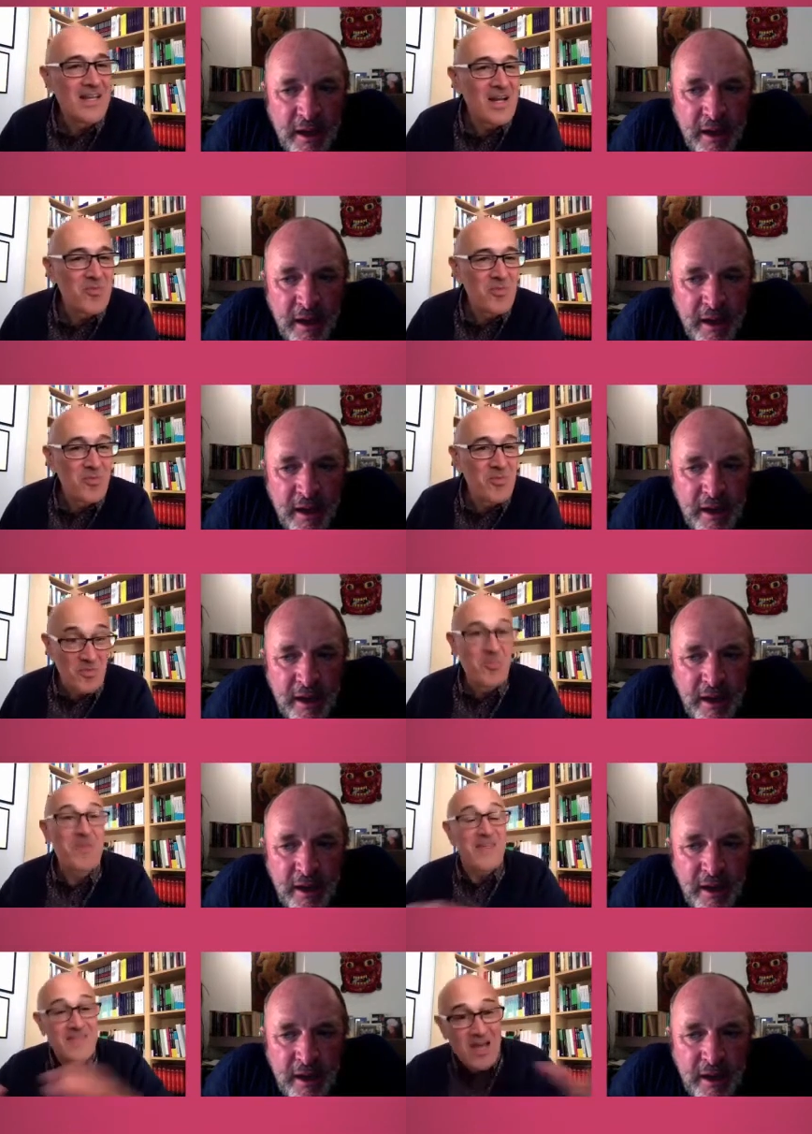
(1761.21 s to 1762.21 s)
Speaker 1: you know
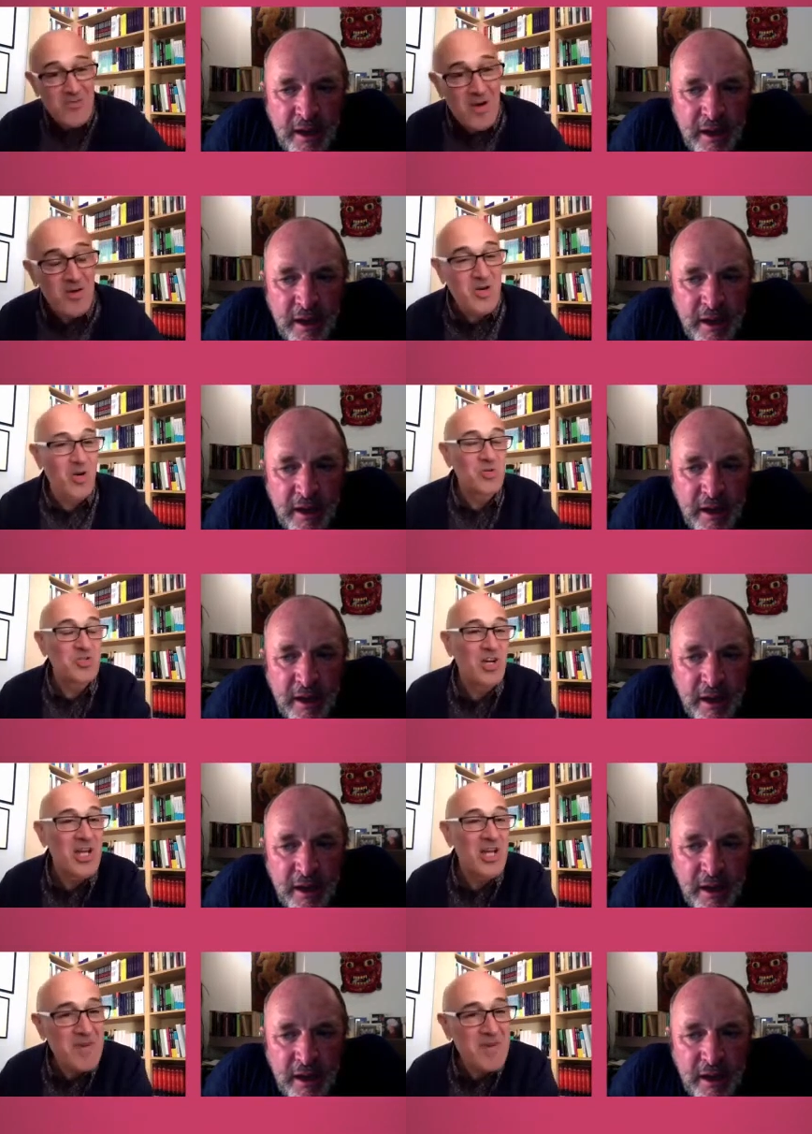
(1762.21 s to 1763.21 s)
within their own culture
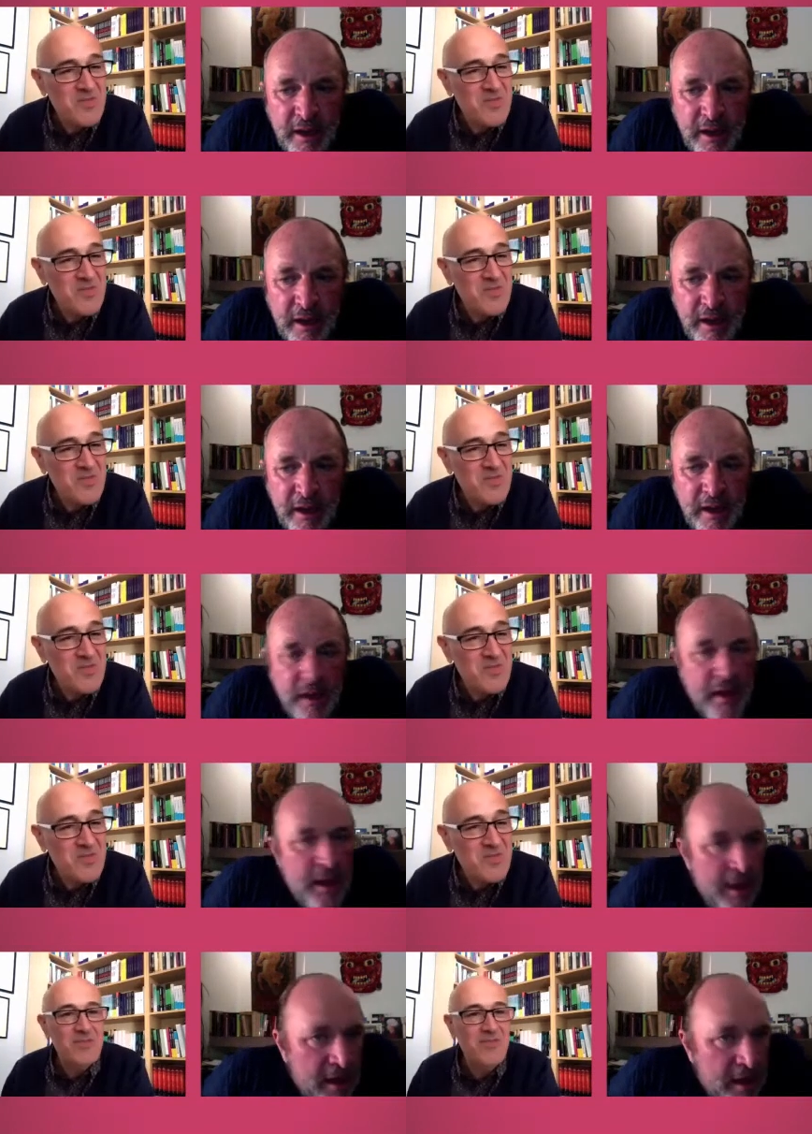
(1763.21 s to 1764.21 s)
it must have been
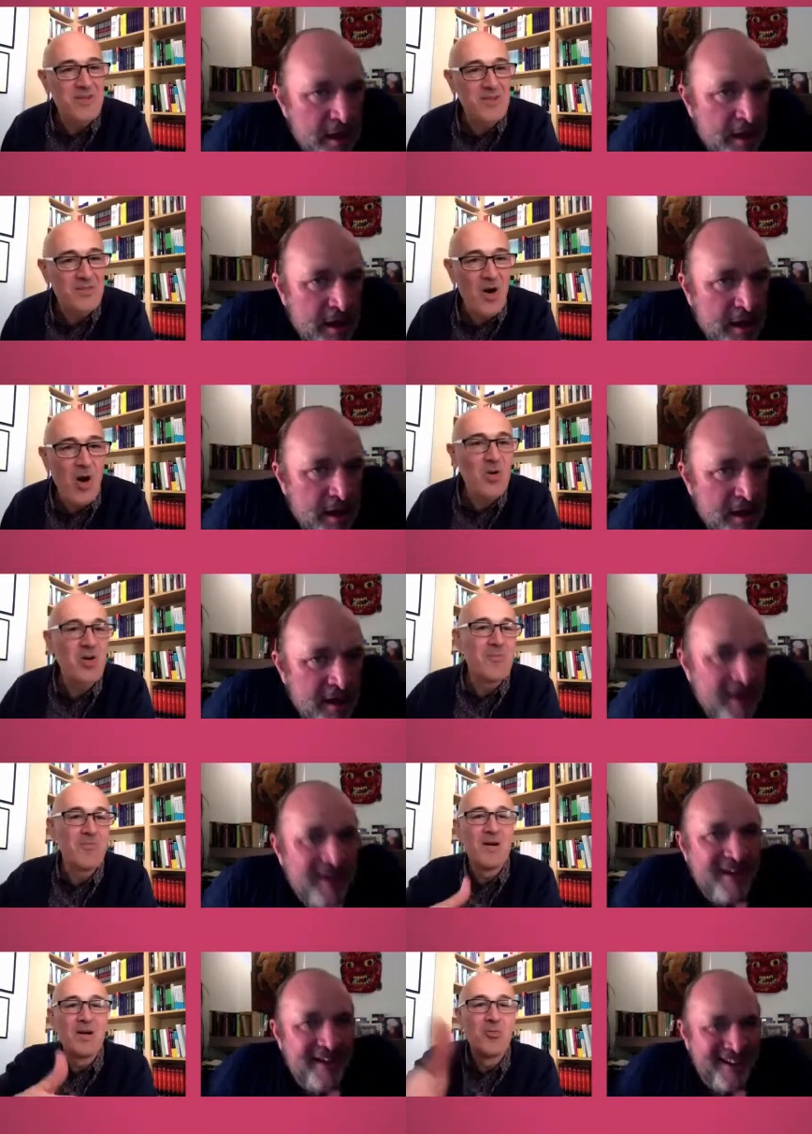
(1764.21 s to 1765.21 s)
incredibly difficult
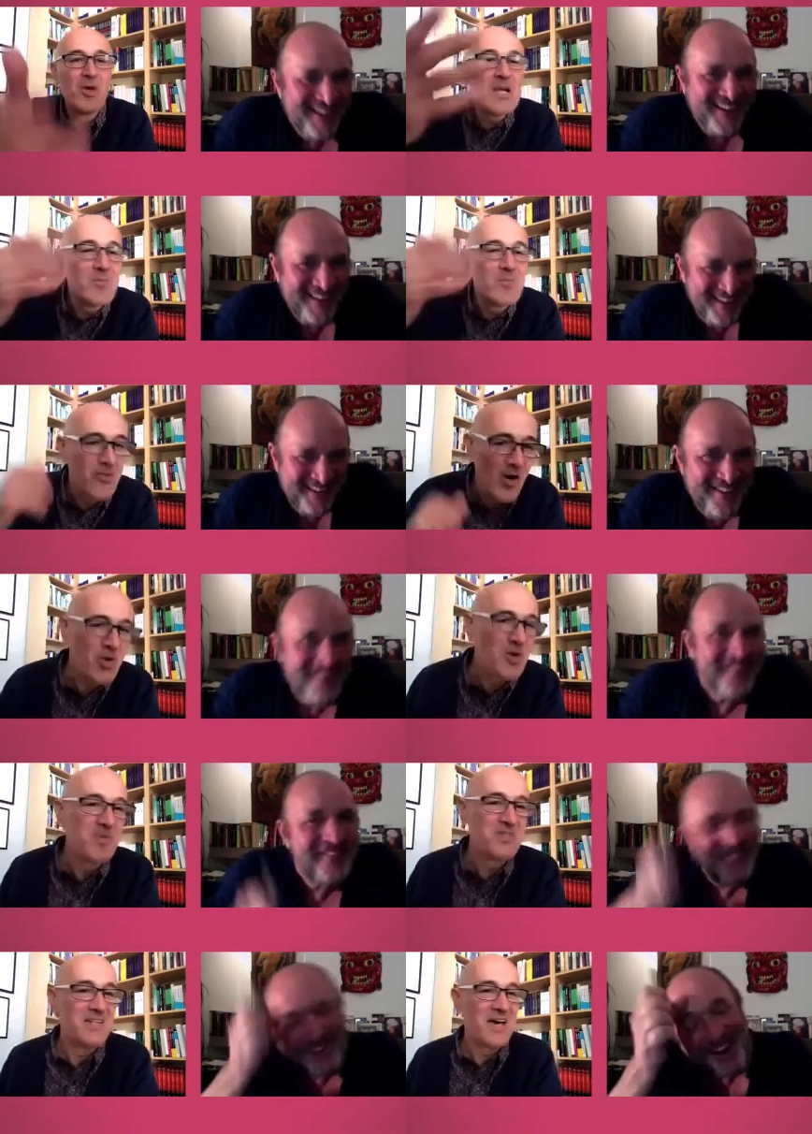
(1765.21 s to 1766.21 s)
ockham william of ockham
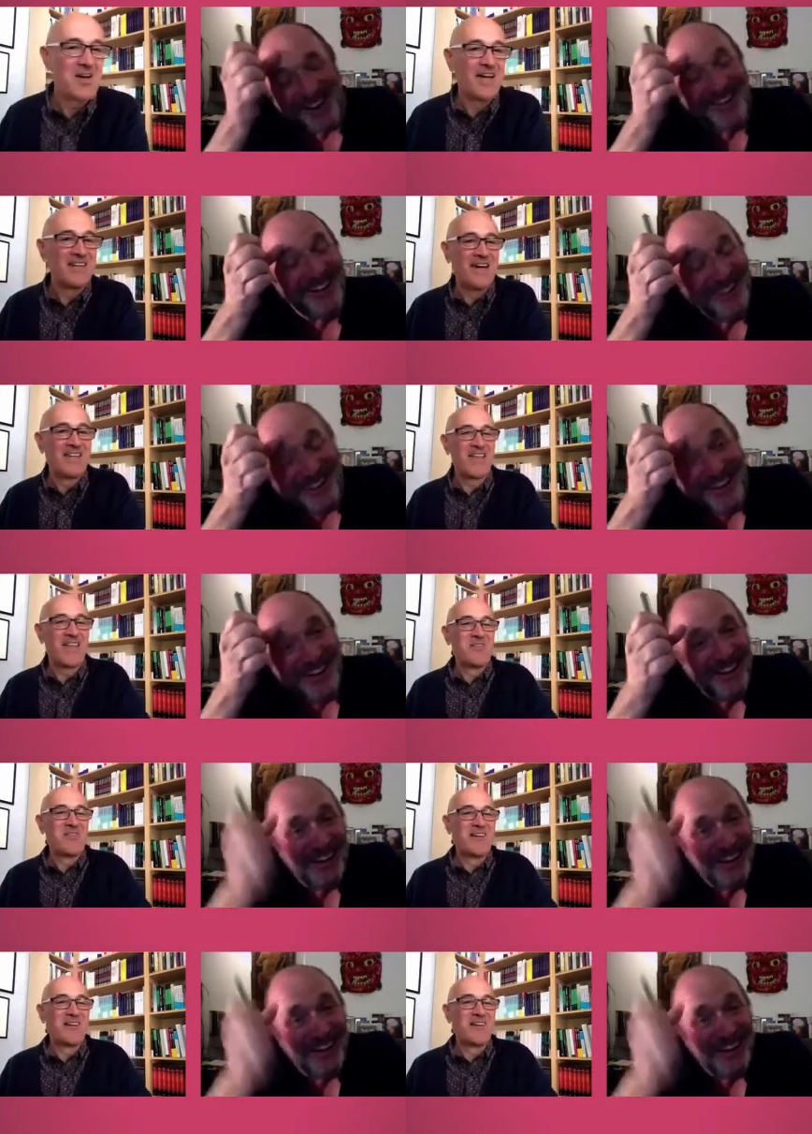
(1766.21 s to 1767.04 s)
is another right. and another